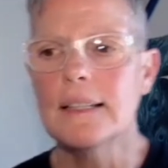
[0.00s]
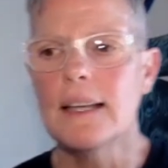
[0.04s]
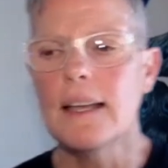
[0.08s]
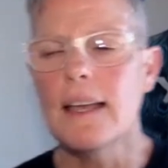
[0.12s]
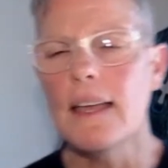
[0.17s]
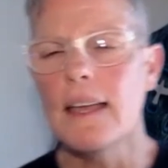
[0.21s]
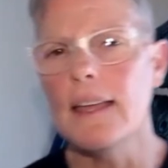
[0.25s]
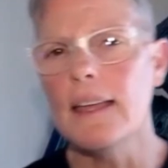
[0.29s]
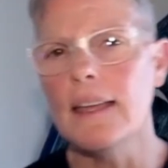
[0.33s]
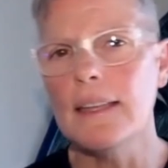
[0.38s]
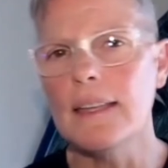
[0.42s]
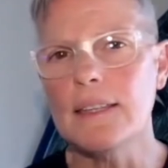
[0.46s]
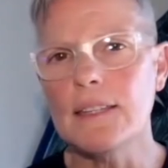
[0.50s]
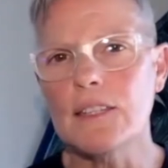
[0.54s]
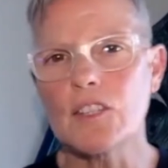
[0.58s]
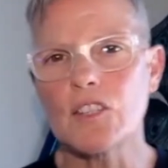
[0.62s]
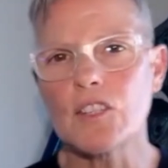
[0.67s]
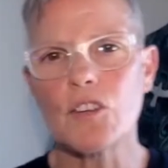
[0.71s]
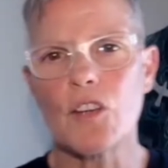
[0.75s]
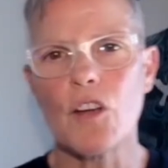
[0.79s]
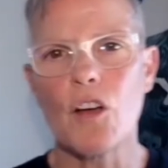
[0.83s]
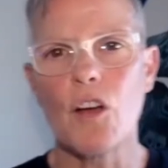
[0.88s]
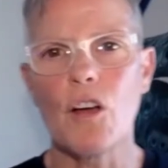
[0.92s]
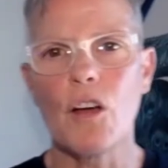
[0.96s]
and
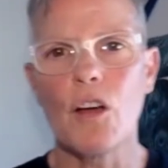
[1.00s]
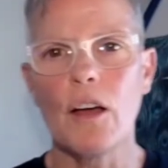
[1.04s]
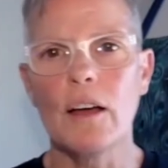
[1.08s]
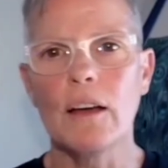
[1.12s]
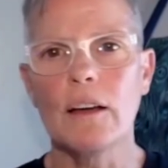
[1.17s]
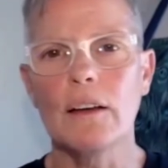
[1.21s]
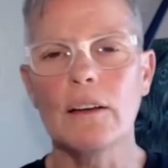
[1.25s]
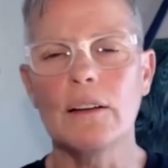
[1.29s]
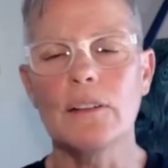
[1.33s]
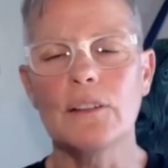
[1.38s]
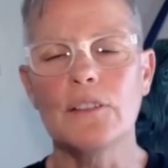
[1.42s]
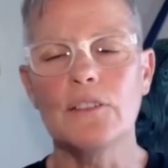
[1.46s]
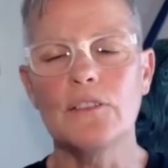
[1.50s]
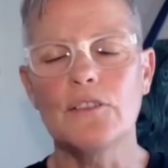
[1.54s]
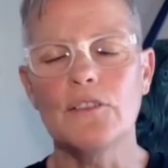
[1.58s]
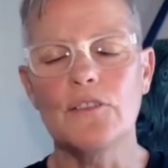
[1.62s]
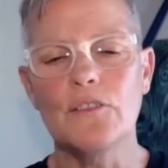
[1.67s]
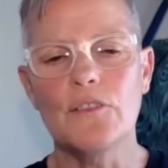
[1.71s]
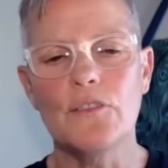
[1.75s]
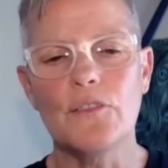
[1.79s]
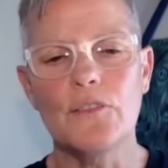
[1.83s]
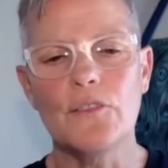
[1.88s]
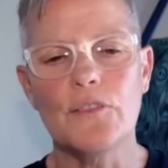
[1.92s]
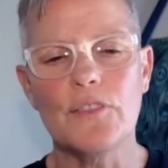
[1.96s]
uh,
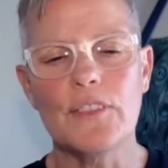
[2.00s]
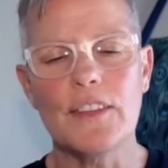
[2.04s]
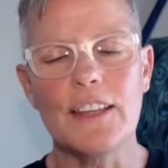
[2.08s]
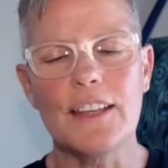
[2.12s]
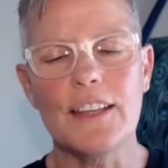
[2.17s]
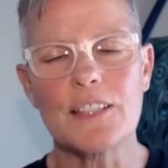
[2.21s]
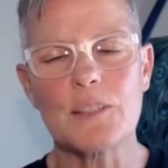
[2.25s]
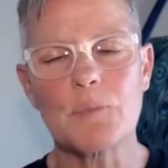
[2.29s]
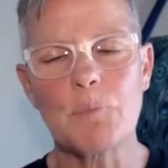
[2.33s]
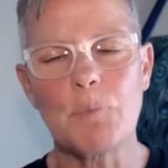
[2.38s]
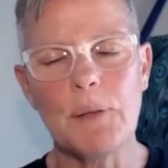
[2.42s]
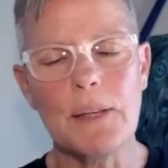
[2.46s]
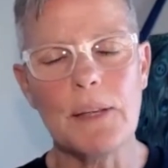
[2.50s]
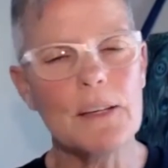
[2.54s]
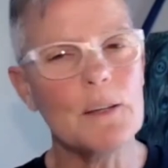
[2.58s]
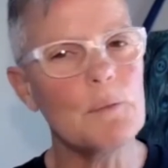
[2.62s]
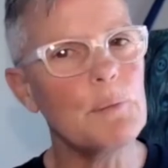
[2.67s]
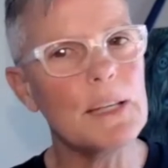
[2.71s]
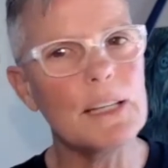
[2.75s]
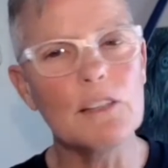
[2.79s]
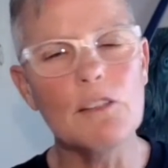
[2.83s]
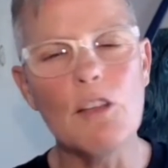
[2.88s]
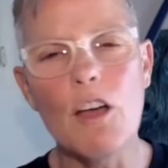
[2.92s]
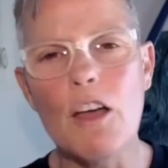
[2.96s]
it's been a
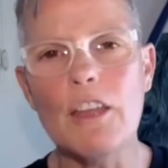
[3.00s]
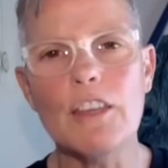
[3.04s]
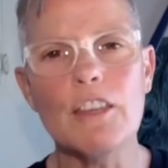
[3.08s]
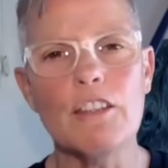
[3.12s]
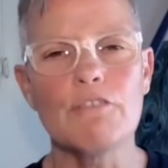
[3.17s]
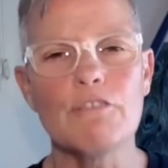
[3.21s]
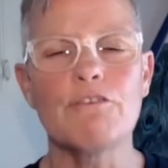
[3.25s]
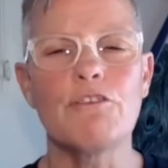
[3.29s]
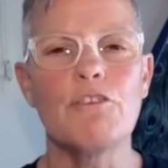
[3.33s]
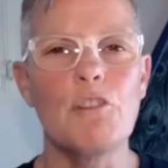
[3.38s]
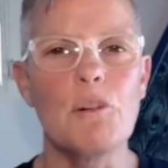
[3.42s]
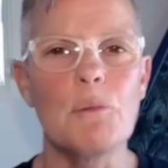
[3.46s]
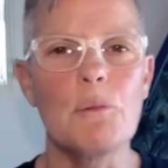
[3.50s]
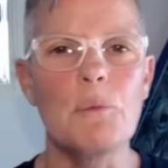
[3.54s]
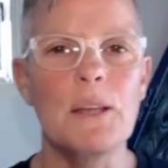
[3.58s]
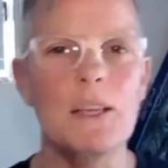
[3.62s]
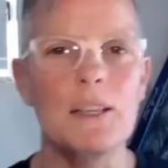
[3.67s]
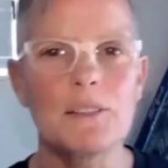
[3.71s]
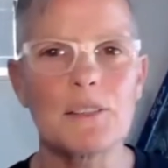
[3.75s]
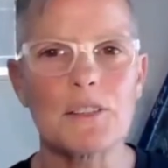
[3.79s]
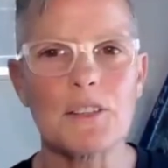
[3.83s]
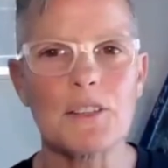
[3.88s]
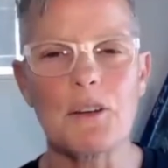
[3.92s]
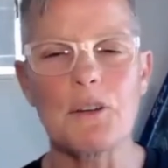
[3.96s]
big learning for me
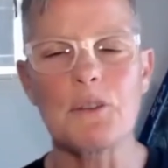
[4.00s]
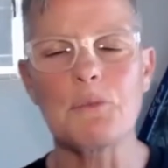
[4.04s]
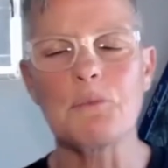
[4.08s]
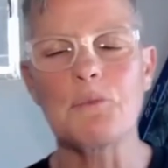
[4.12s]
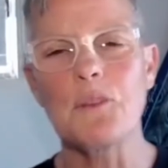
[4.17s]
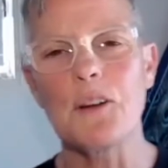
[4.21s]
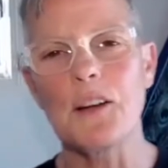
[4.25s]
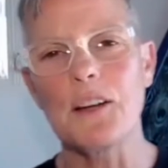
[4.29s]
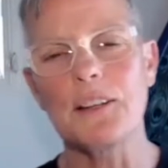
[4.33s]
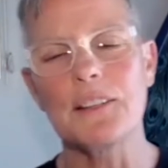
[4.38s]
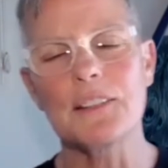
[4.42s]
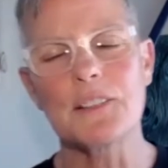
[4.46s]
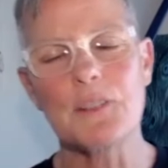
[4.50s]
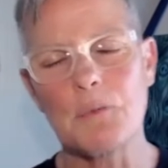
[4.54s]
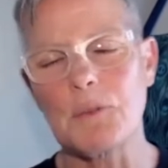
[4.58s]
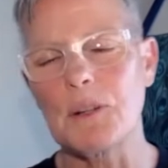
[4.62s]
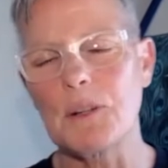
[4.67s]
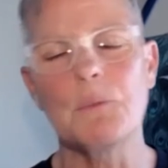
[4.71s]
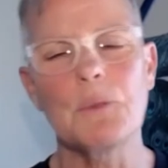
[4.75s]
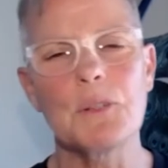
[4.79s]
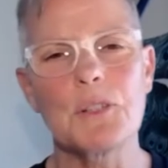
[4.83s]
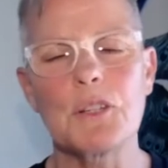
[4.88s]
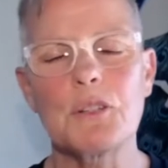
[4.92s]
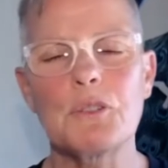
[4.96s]
so why, that's why i
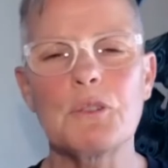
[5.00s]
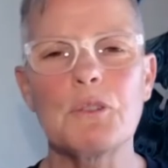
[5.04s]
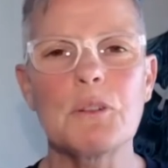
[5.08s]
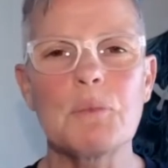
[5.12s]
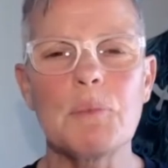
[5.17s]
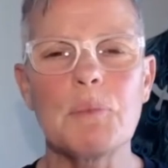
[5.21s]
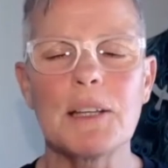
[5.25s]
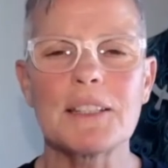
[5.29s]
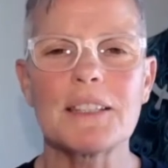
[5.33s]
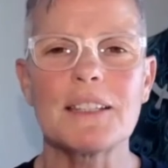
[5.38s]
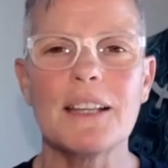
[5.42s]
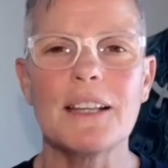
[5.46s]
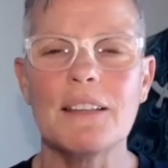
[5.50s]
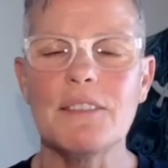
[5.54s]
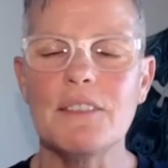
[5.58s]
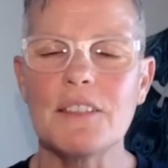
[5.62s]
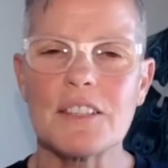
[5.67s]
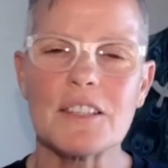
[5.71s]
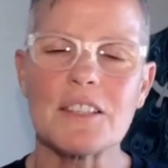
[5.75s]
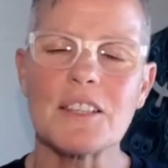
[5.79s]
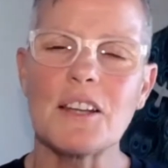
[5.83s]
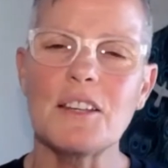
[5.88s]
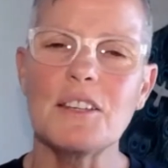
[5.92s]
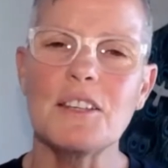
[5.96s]
want to talk about today this
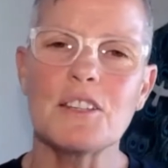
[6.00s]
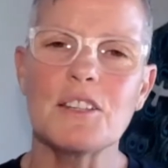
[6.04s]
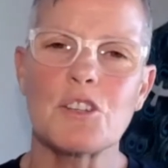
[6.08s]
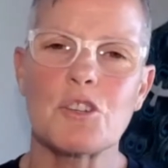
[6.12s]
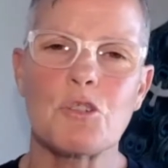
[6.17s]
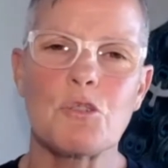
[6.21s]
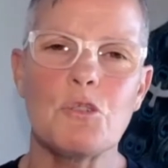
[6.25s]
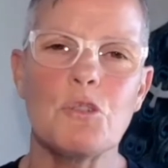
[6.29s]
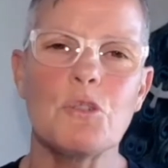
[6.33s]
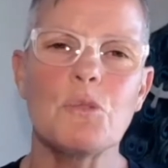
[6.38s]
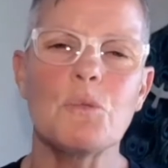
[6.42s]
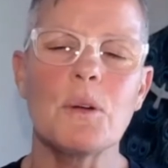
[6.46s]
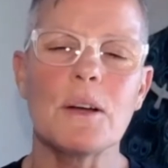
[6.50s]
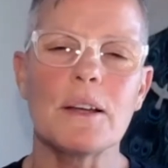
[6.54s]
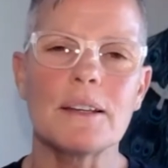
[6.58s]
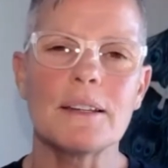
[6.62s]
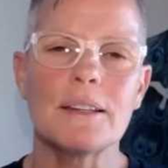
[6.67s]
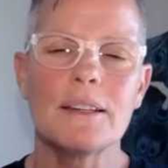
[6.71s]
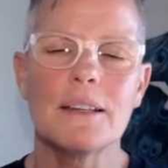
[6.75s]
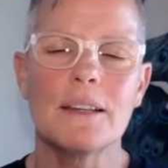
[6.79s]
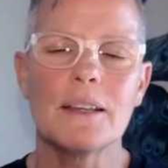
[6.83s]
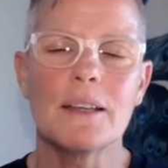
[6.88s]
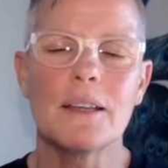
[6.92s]
is only a short one